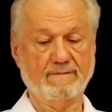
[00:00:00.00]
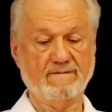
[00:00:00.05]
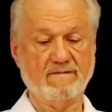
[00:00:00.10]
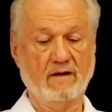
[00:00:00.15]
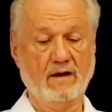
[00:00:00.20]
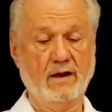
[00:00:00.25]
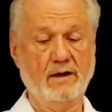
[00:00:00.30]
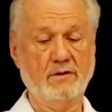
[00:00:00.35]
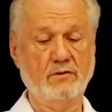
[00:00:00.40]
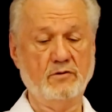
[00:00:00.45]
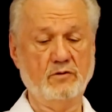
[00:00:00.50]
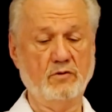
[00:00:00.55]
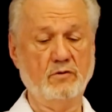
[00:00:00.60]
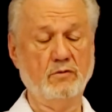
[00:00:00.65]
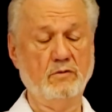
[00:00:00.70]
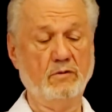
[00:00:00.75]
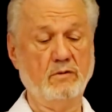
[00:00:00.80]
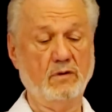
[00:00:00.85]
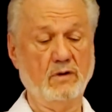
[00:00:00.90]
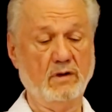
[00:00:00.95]
I
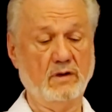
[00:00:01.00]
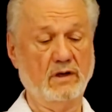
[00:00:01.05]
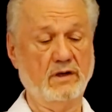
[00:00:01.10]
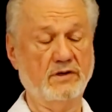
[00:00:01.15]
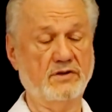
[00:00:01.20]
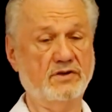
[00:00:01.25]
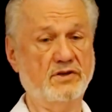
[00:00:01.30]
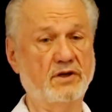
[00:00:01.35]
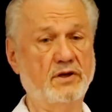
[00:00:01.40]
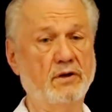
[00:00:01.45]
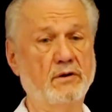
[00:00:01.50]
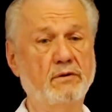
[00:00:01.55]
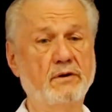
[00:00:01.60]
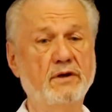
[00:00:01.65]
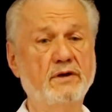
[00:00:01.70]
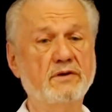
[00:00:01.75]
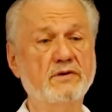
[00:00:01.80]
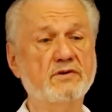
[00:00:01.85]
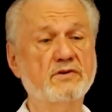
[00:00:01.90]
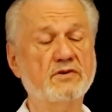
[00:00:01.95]
do a
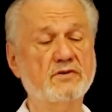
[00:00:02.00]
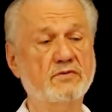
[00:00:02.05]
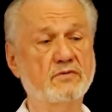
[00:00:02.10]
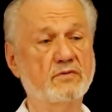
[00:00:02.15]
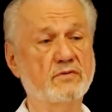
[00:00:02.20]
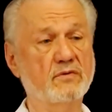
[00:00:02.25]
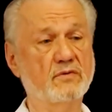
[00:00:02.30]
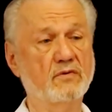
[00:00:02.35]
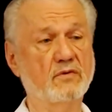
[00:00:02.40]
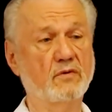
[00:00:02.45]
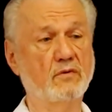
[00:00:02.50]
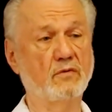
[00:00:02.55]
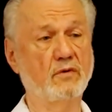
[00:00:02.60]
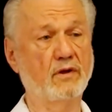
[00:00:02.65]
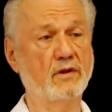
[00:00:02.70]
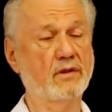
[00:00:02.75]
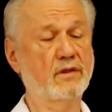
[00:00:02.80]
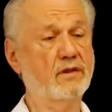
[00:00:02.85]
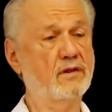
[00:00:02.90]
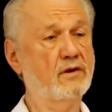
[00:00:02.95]
series
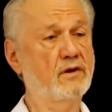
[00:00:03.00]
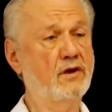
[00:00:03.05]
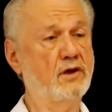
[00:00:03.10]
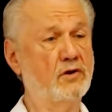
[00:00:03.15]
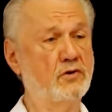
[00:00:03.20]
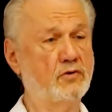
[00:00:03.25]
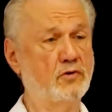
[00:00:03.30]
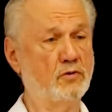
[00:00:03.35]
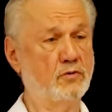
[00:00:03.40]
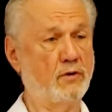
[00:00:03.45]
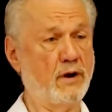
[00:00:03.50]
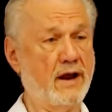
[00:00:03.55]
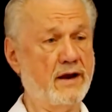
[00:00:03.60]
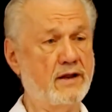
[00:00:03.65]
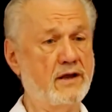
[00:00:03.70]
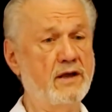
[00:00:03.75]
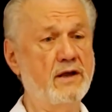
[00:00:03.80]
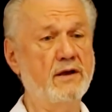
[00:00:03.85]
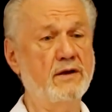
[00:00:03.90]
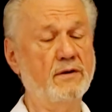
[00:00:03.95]
with Kittu
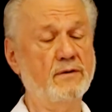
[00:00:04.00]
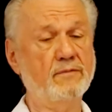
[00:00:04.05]
Reddy.